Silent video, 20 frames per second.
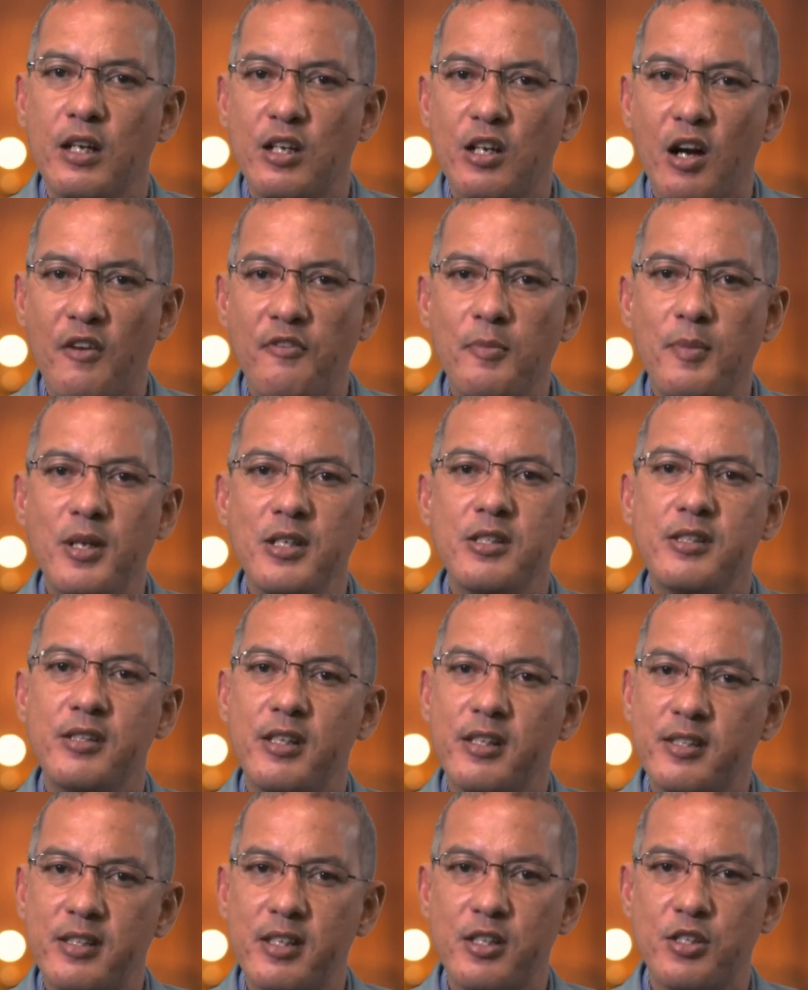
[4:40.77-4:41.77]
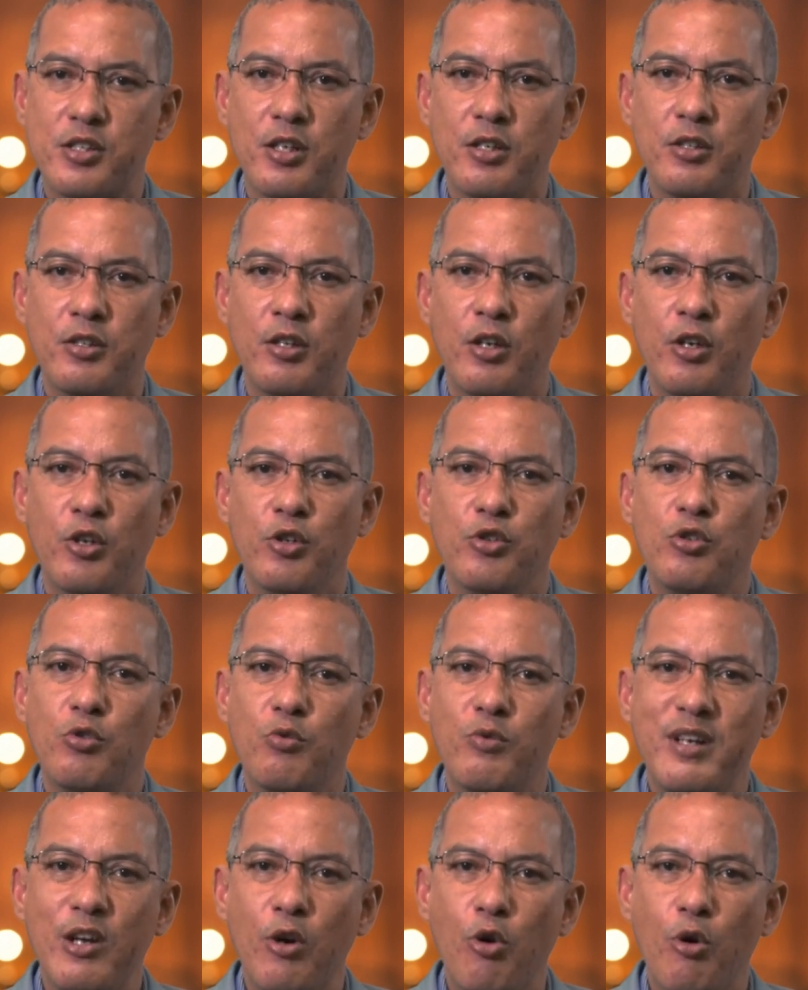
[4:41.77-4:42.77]
Government's decision
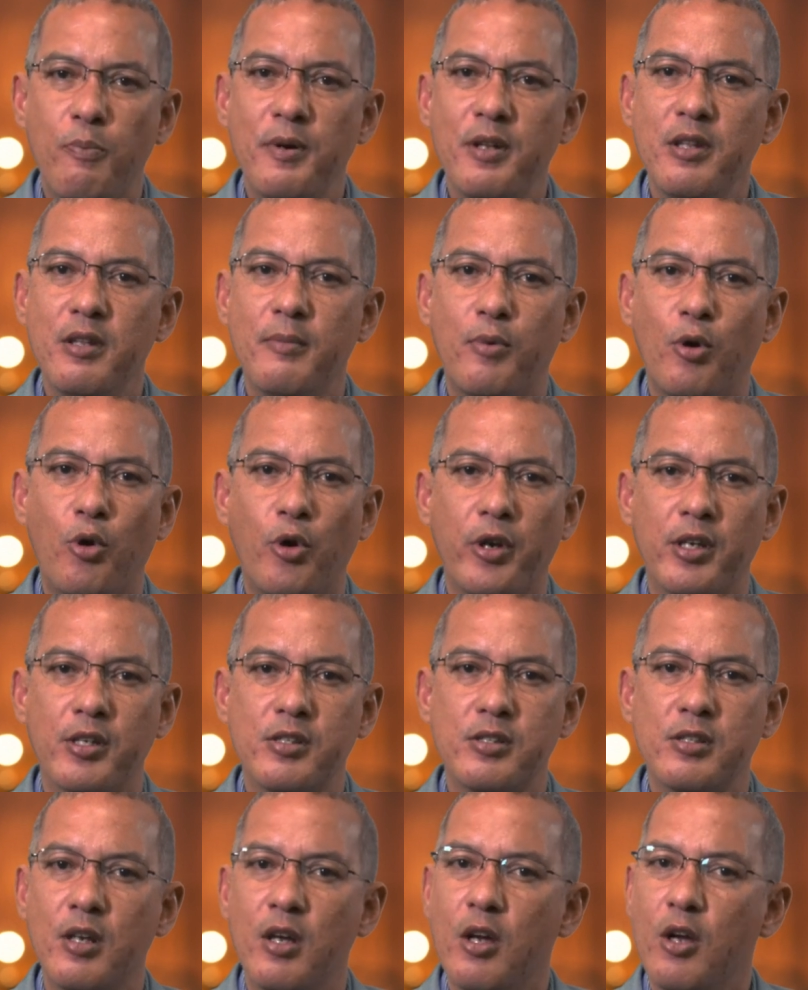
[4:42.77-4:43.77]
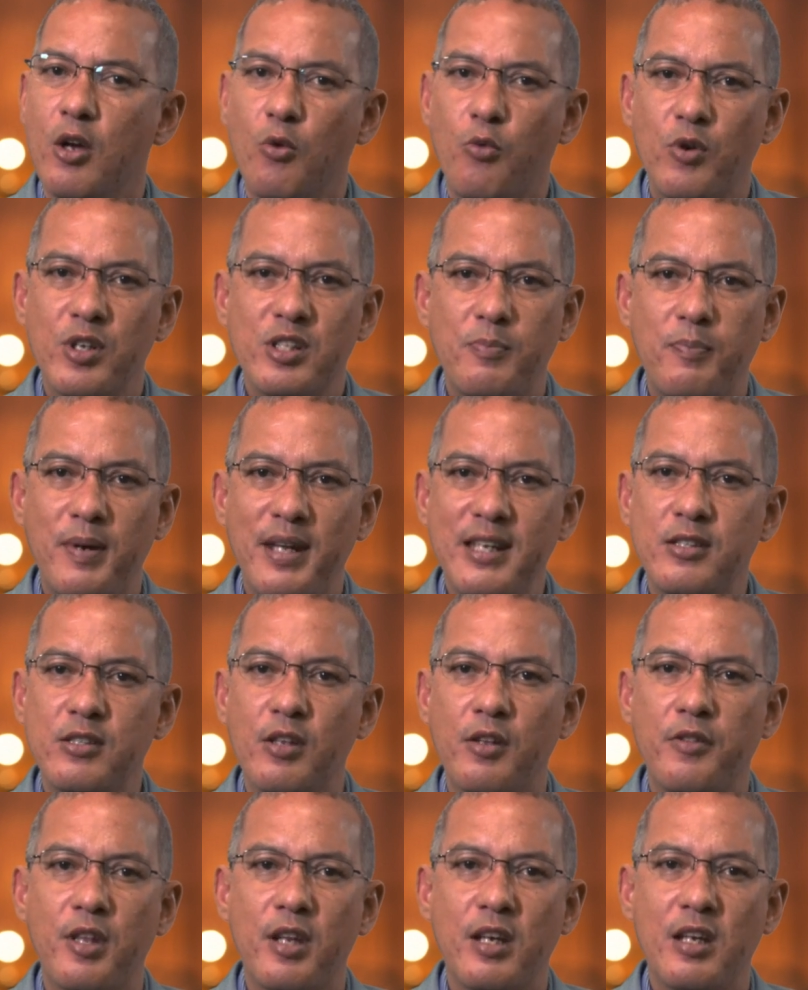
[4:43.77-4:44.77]
to reopen the borders was based
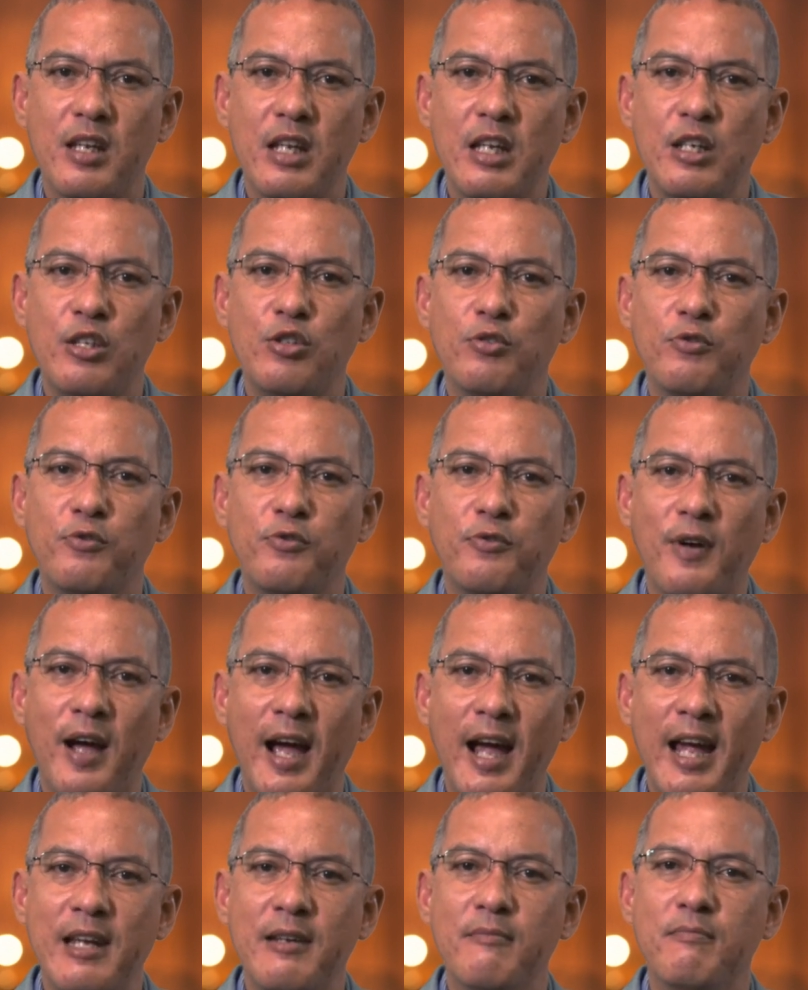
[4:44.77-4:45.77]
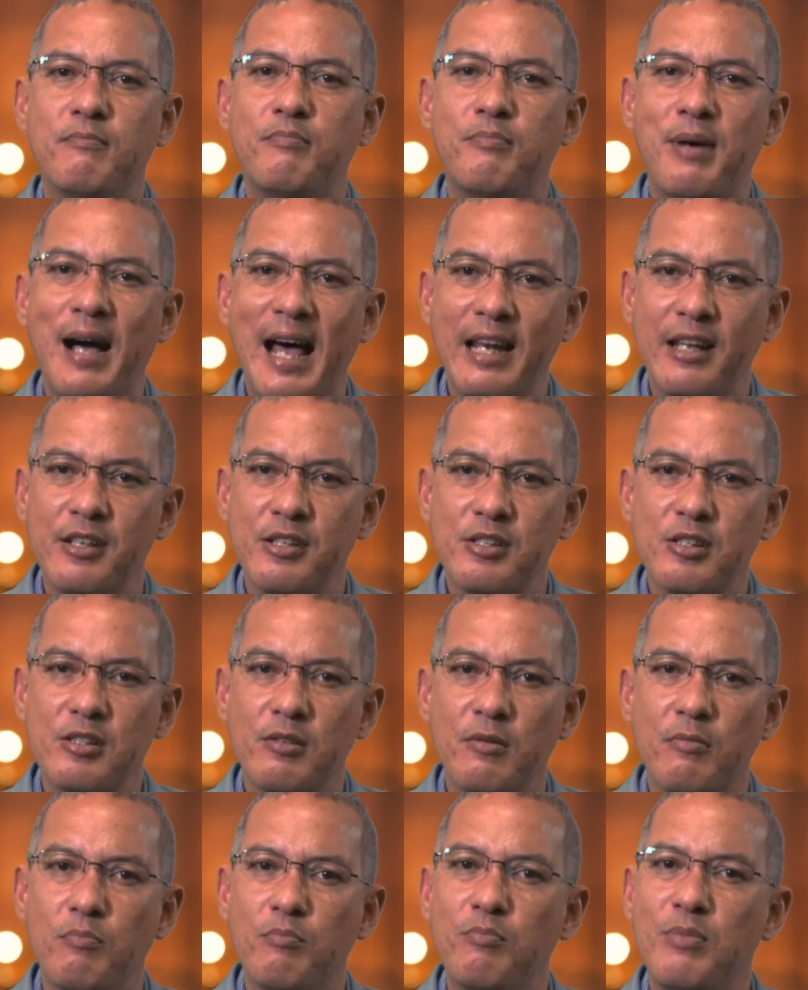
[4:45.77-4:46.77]
on the need to find
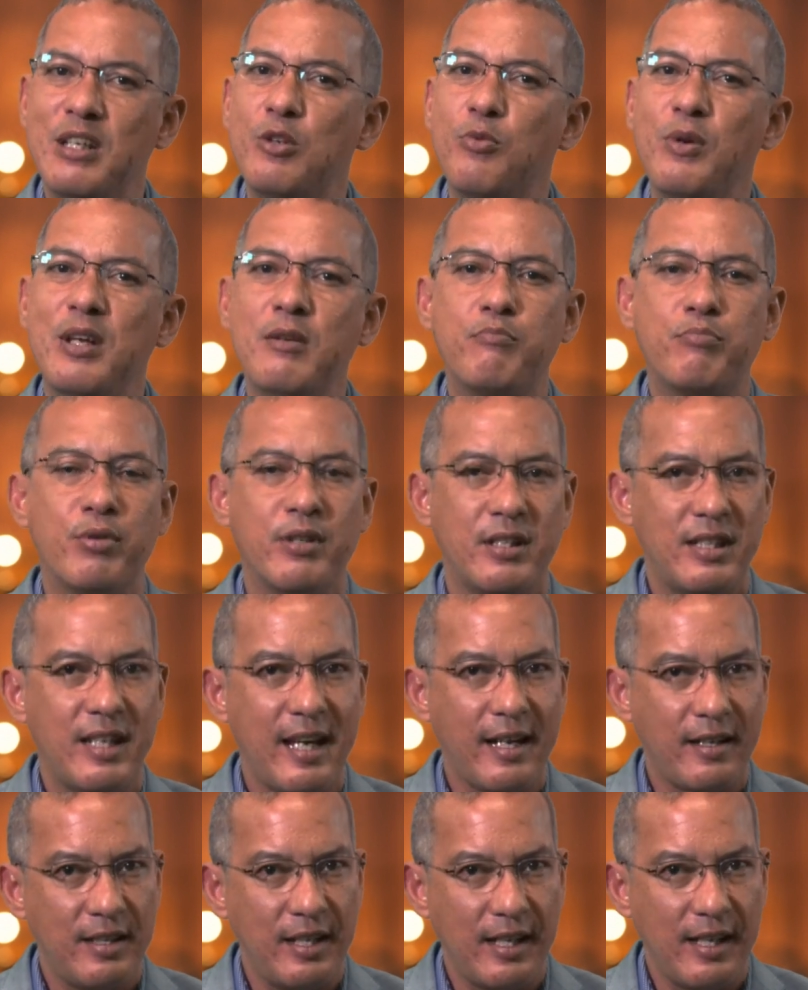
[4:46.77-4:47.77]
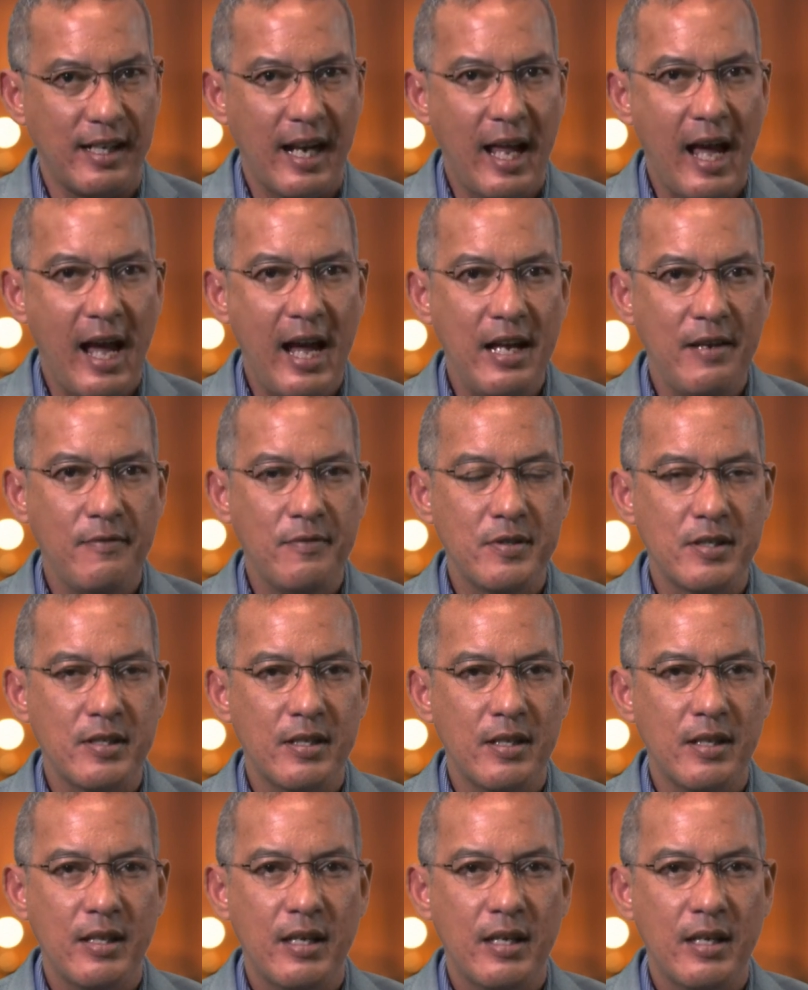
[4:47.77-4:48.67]
balance between protecting lives